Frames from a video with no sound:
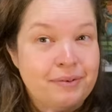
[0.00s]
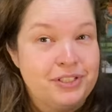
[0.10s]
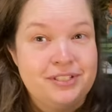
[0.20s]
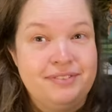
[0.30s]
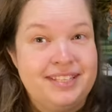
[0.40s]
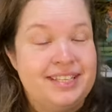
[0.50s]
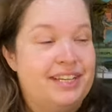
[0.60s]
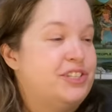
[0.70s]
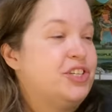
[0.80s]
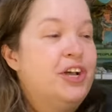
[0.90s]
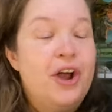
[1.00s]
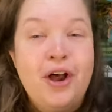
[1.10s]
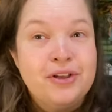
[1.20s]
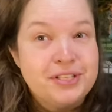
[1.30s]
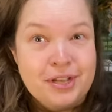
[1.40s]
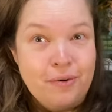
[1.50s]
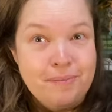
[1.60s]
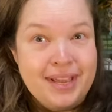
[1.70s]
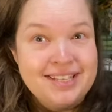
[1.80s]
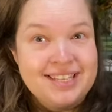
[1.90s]
which is vintage. So
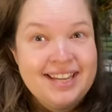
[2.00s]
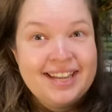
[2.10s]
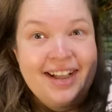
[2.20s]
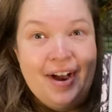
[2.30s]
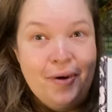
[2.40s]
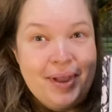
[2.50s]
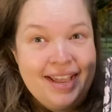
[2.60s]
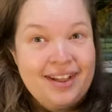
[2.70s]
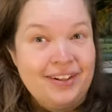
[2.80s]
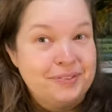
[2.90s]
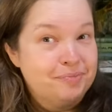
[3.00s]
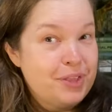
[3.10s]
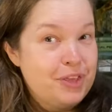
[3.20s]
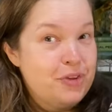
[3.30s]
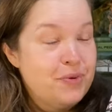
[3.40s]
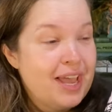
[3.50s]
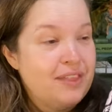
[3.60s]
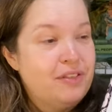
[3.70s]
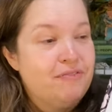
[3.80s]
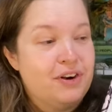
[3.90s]
amazing. Okay, y'all, you
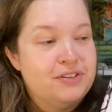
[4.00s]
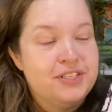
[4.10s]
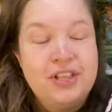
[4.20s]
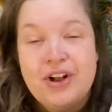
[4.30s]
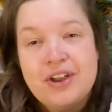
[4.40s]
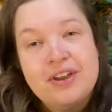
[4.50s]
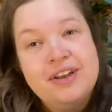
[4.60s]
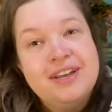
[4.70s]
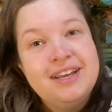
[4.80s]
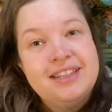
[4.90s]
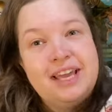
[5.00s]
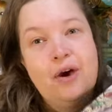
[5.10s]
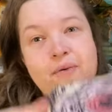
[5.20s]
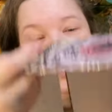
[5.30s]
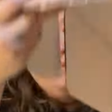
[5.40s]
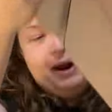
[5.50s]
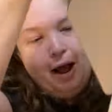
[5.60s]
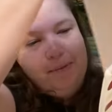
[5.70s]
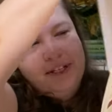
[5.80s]
get the first look. They always wrap